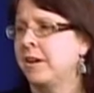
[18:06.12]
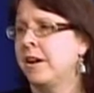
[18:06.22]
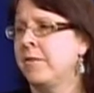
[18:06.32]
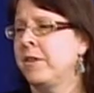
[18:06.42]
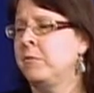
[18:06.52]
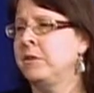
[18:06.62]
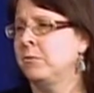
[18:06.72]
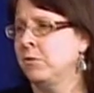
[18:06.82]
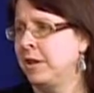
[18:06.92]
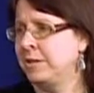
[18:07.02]
I think we
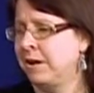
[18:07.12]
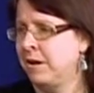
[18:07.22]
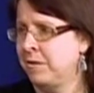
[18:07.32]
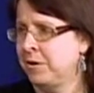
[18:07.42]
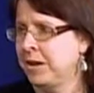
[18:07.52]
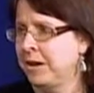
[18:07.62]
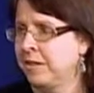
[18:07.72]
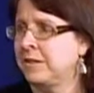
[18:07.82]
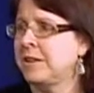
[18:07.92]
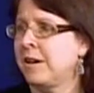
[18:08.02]
didn't realize how
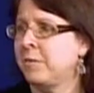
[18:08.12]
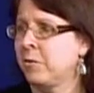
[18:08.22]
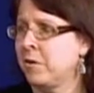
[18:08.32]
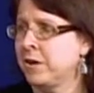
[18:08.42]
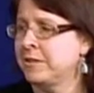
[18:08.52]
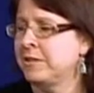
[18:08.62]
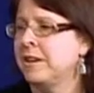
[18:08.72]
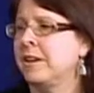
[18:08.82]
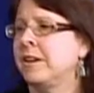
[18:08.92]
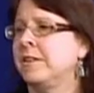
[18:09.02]
complicated the topic was,
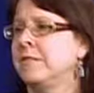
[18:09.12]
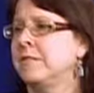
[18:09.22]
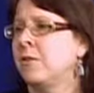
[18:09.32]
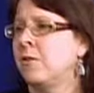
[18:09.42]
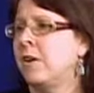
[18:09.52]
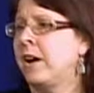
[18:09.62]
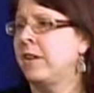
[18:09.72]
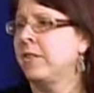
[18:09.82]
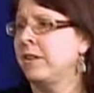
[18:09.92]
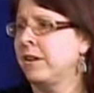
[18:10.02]
and so
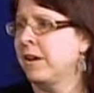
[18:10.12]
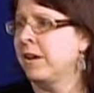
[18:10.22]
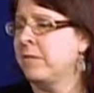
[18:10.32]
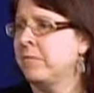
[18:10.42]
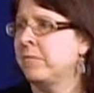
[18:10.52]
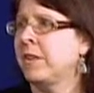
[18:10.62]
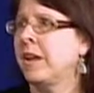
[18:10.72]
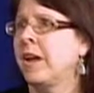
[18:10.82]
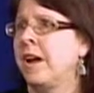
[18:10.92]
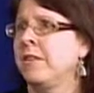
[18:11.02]
I think
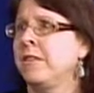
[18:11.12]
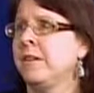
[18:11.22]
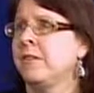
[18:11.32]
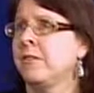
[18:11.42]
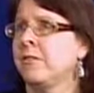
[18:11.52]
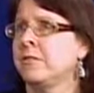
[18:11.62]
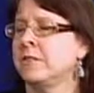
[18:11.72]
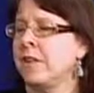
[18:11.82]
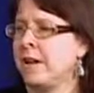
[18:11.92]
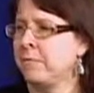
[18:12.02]
that there's
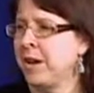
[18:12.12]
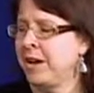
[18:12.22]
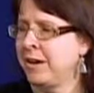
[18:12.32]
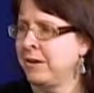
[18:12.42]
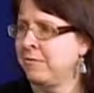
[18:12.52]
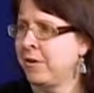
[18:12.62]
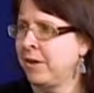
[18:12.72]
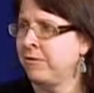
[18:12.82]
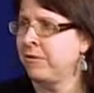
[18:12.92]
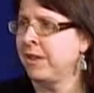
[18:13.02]
a lot of pain
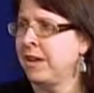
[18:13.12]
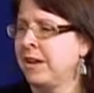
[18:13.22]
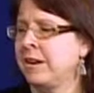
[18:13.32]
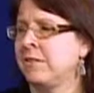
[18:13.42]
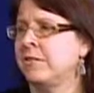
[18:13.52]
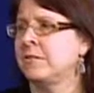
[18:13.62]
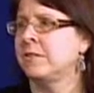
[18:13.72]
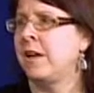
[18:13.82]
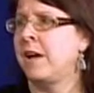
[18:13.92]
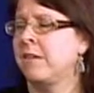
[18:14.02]
involved in that, and there's a
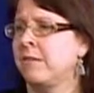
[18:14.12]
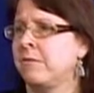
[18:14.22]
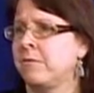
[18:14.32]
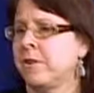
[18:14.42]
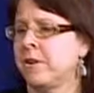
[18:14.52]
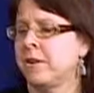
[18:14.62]
lot of